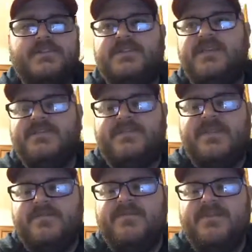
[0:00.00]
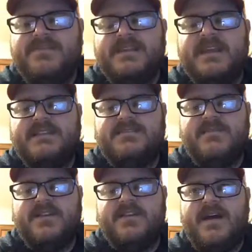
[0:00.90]
You give them a few seconds to
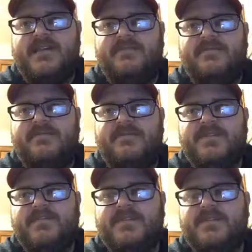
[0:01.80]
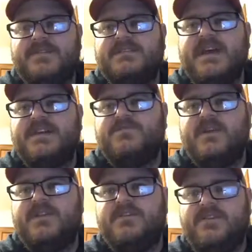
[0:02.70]
figure out if your site is
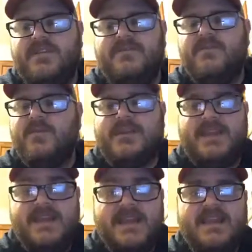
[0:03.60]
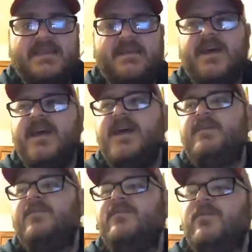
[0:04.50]
what they're looking for, what they need,
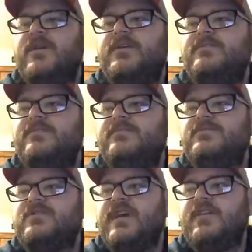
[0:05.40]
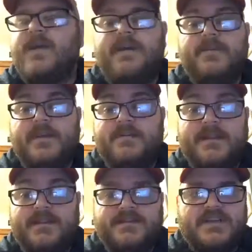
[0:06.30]
before you try to grab their
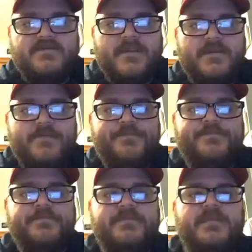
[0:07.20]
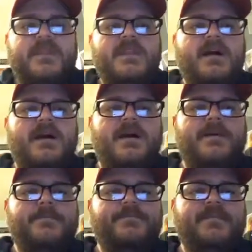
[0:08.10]
email address from
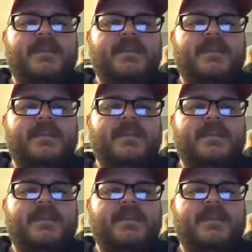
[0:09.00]
them.